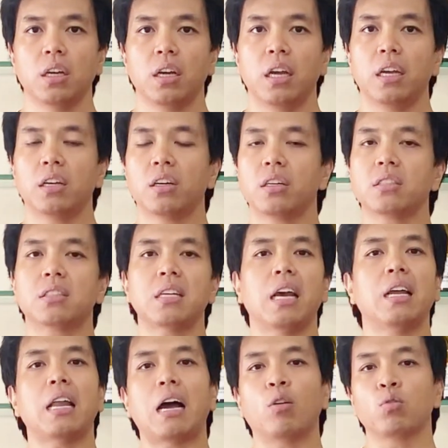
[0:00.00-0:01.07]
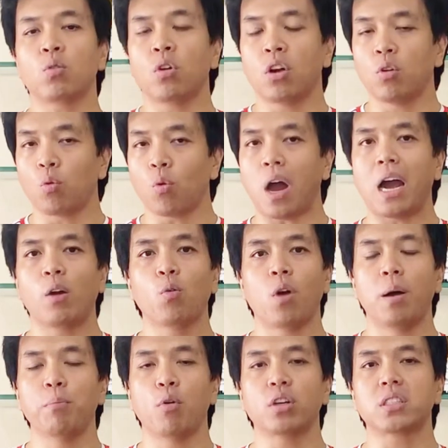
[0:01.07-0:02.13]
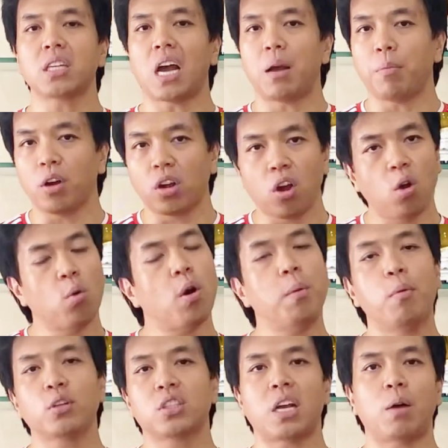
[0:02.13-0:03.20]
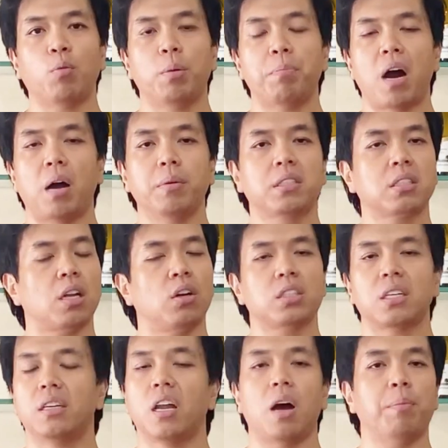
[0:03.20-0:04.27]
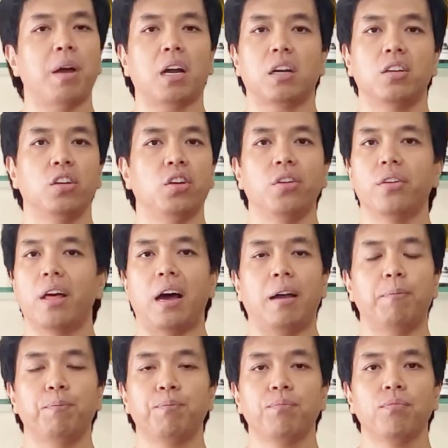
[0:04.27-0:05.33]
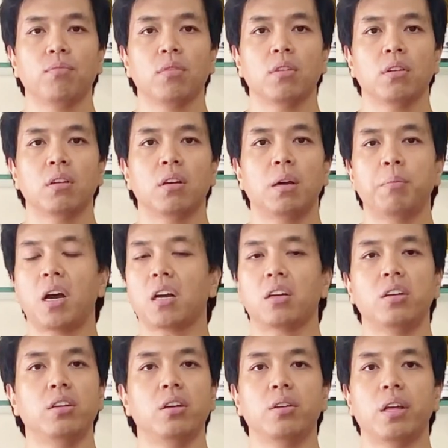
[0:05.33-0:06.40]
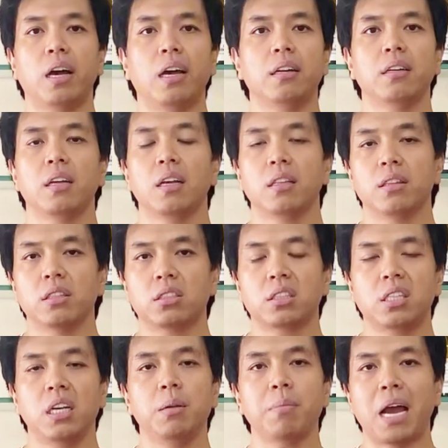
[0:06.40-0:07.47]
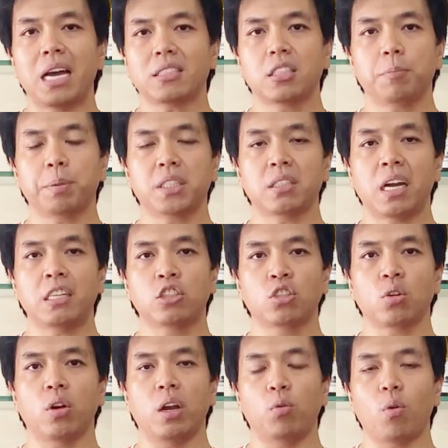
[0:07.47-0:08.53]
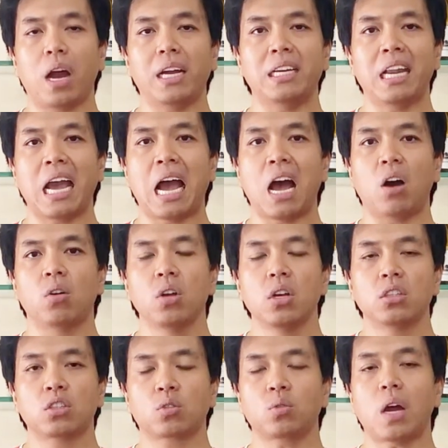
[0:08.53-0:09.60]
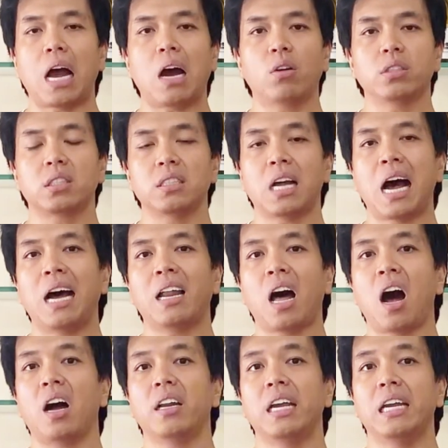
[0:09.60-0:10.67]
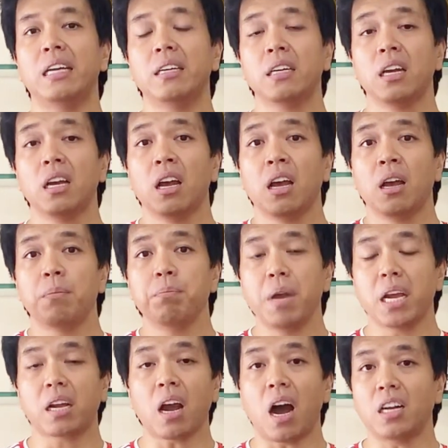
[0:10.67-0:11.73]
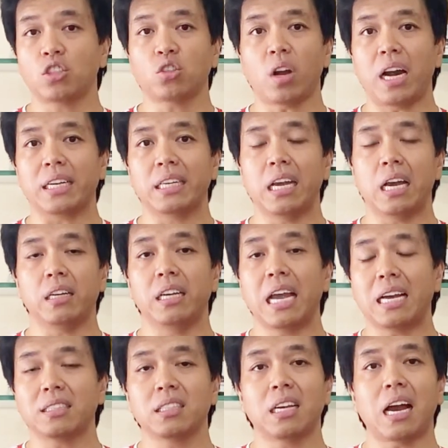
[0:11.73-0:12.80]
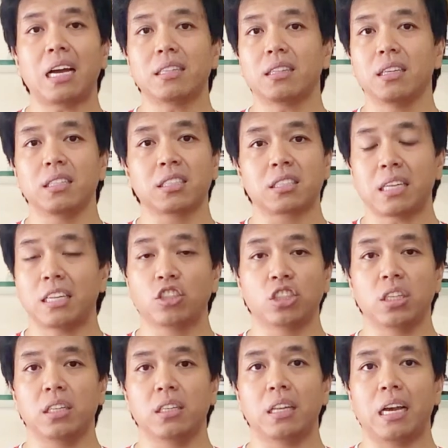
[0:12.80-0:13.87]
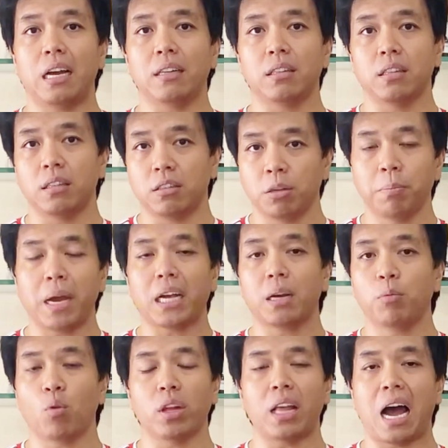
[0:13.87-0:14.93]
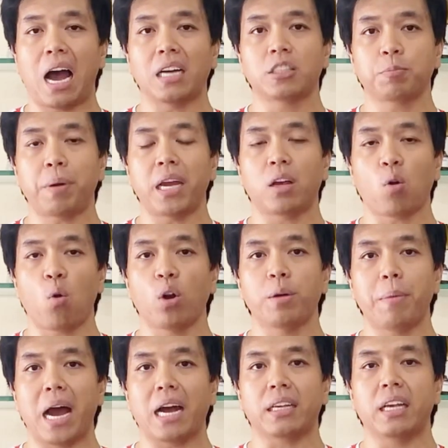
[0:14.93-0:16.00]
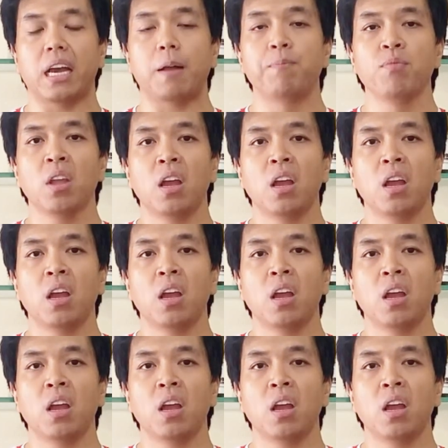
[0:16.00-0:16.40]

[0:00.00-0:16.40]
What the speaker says: He could have said, I'll ride one more time or go one more time with Bobby Slowick. He said, no, I'm not going to do that. I'm not going to do that. This team has the potential, and right now, Stroud is not on a big contract yet. He hasn't got the extension to make him one of the highest paid quarterback yet.